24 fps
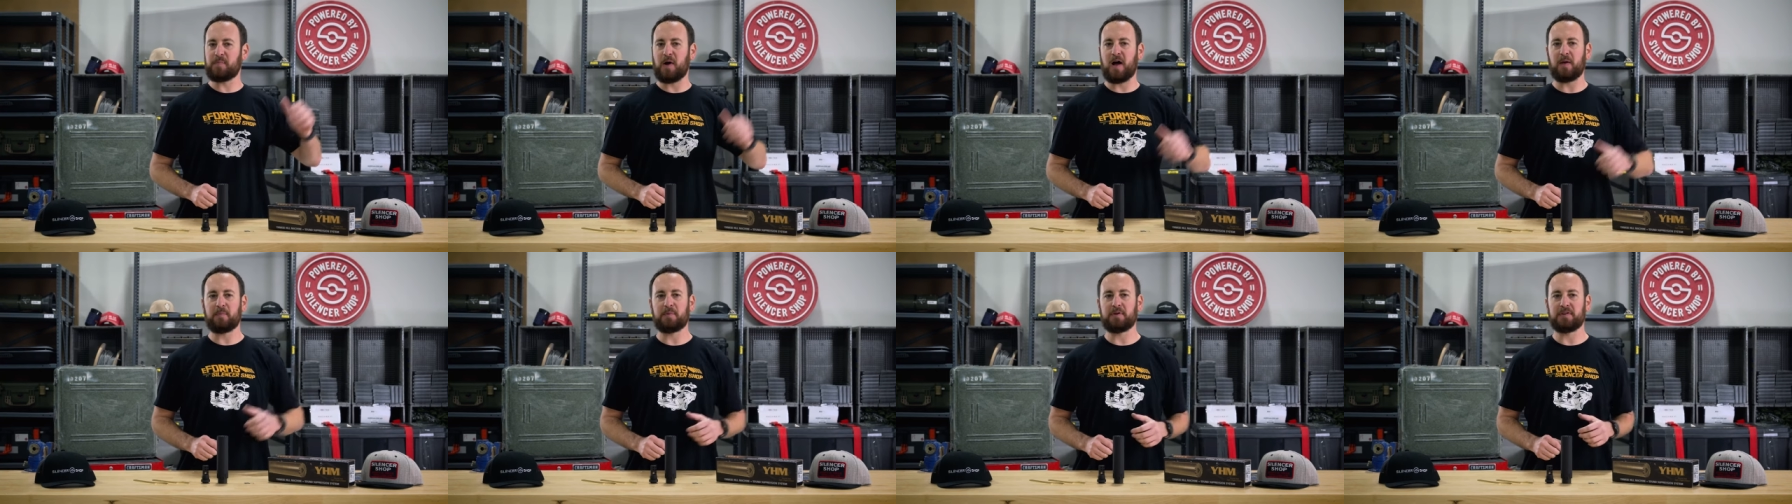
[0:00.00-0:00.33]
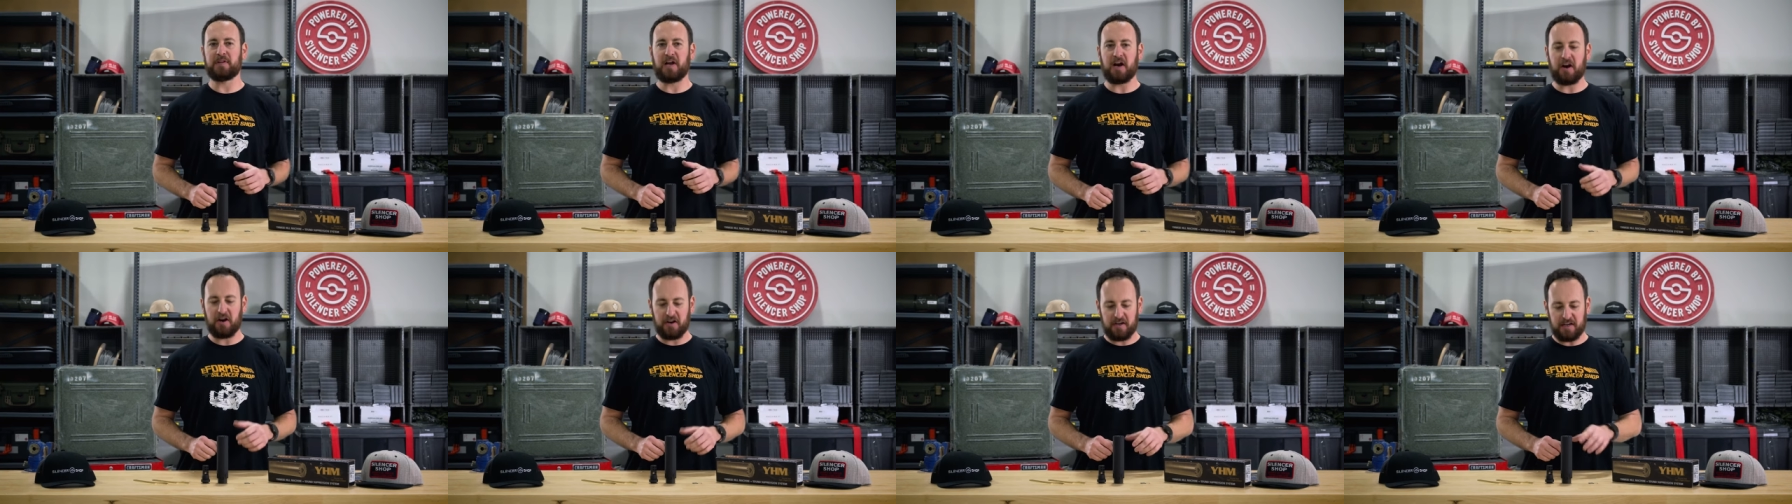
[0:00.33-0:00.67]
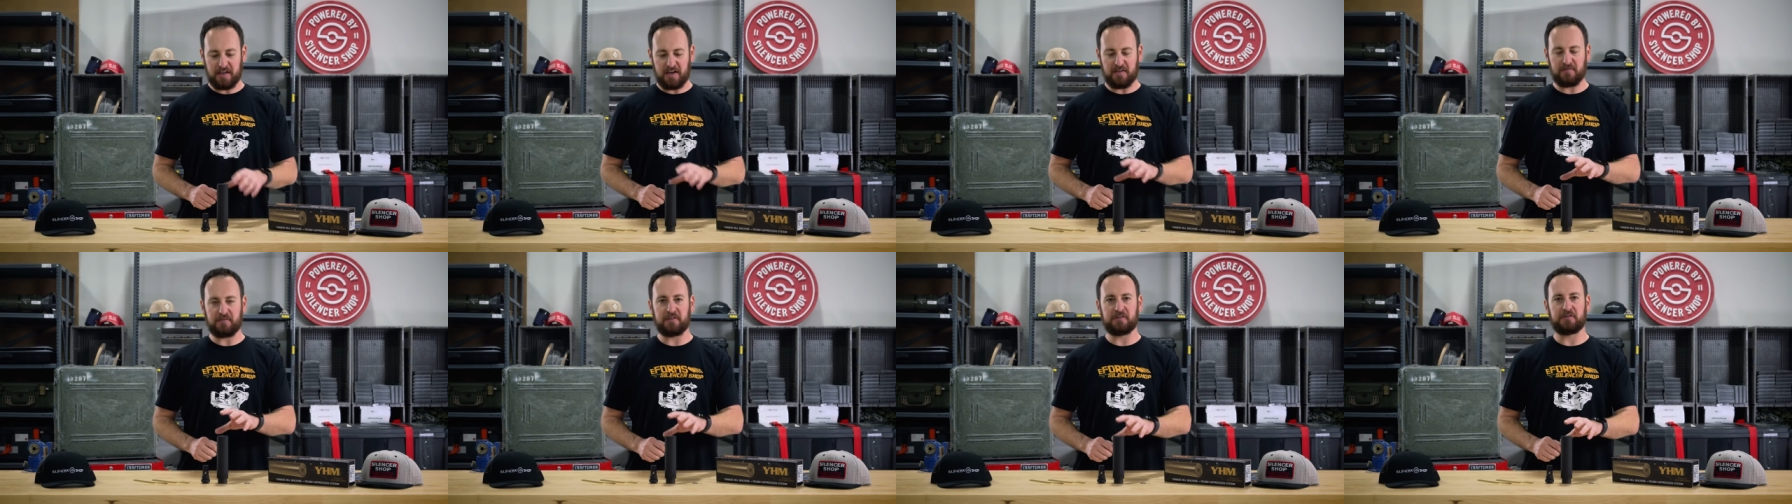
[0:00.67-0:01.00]

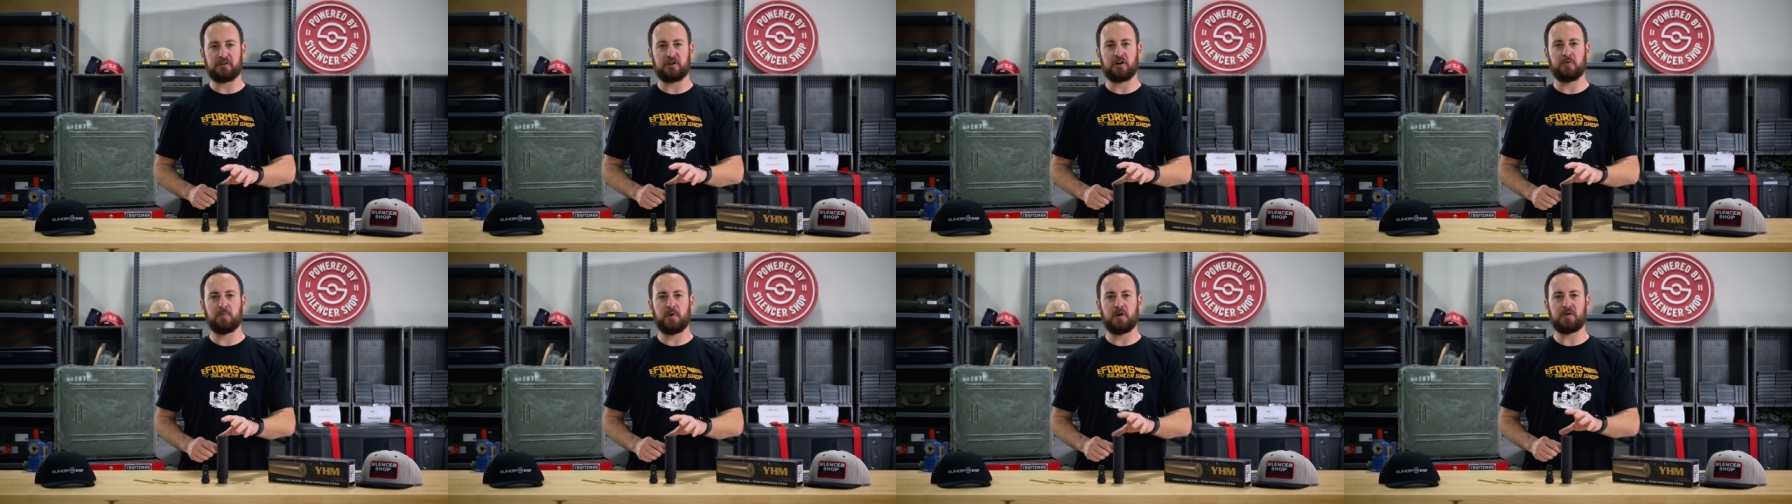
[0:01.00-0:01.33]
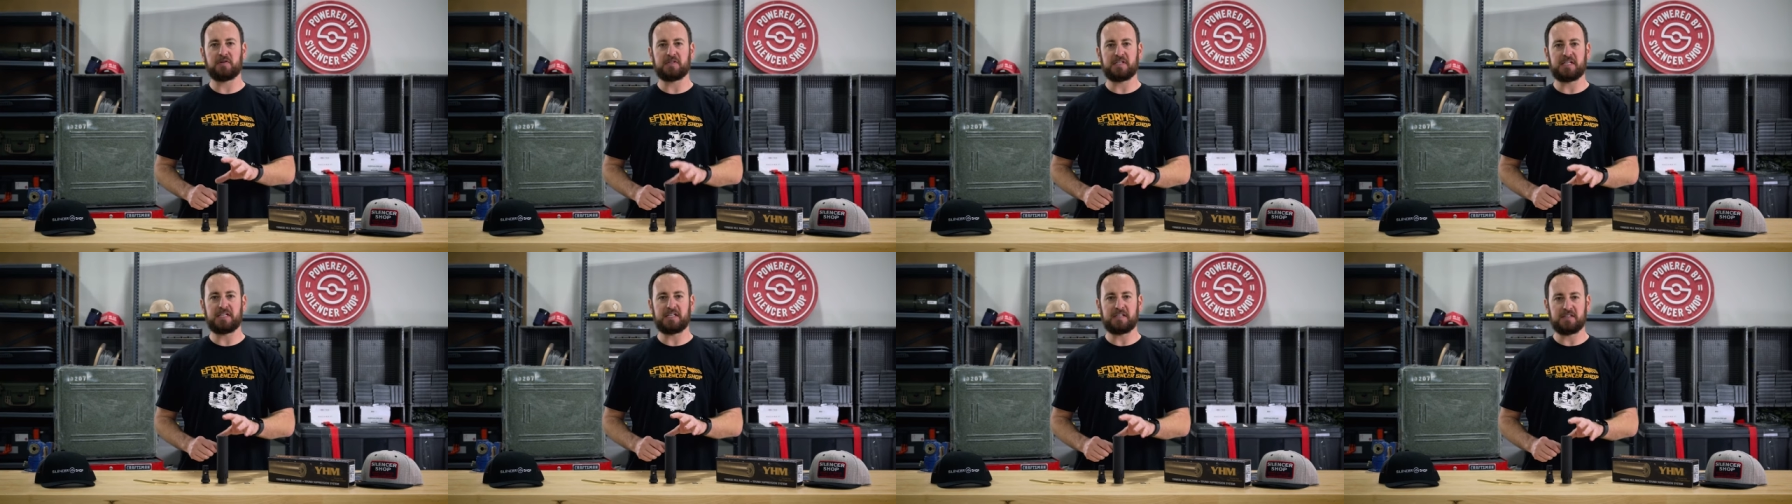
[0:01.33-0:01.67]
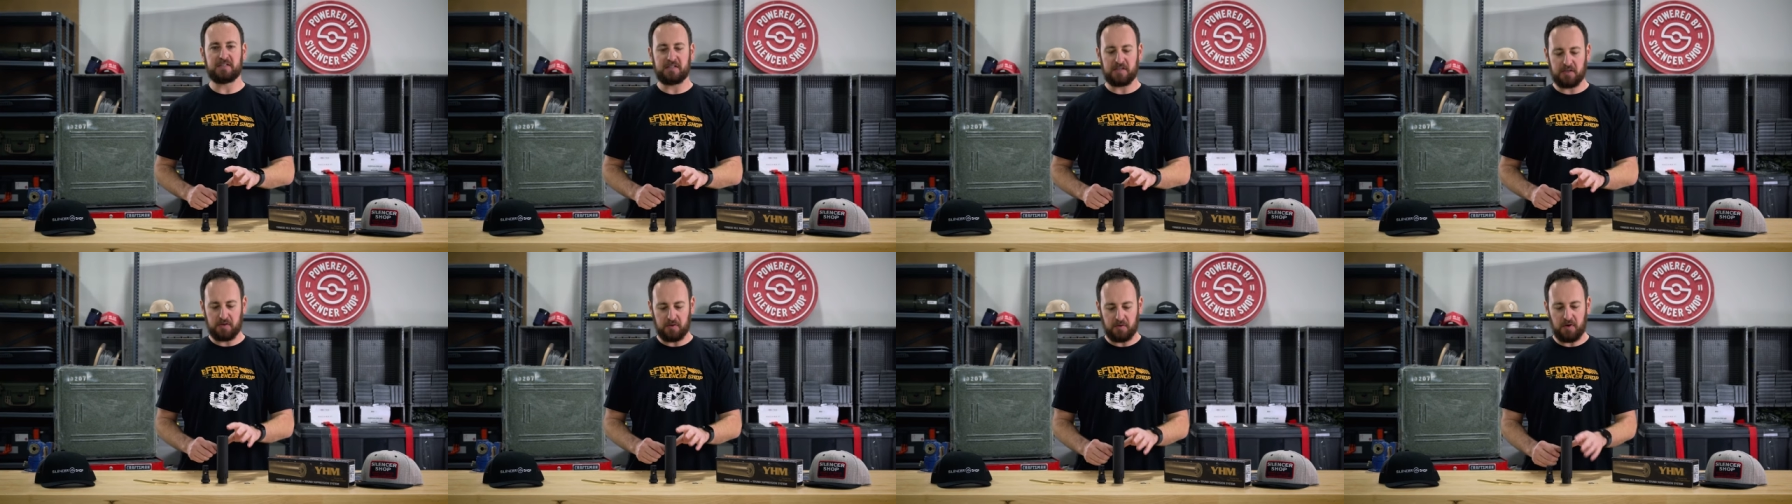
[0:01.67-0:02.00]
popularity of the Turbo
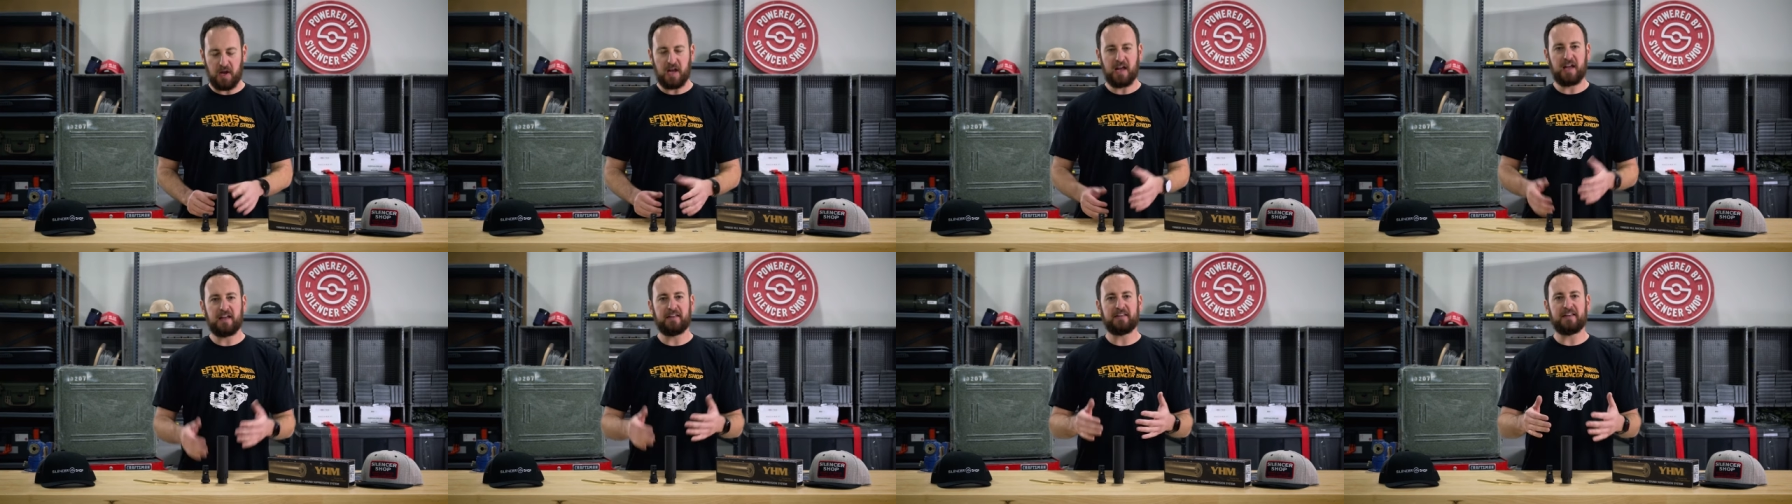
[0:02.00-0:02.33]
T2.